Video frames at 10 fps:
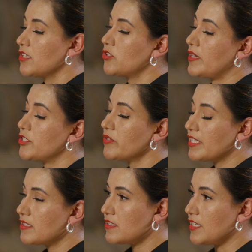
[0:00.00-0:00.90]
So as you
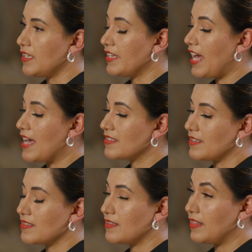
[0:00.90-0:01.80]
can see, it has
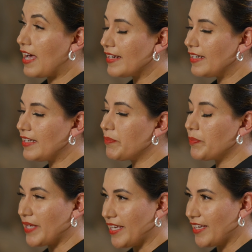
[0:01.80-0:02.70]
a slightly
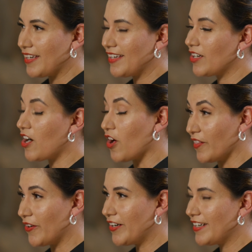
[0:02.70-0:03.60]
pink
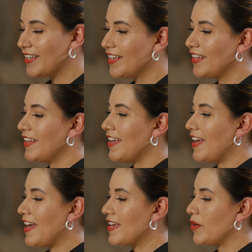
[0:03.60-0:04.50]
color
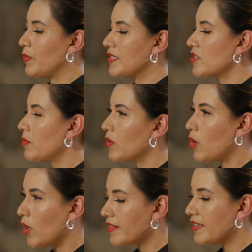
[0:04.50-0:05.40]
with some
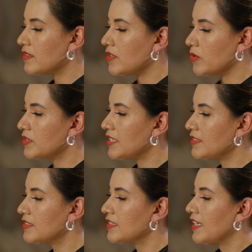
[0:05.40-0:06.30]
golden
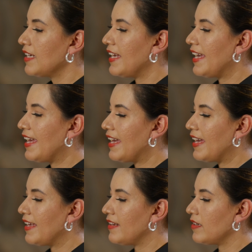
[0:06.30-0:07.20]
nuances,
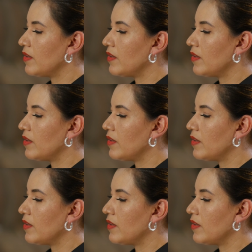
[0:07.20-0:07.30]
and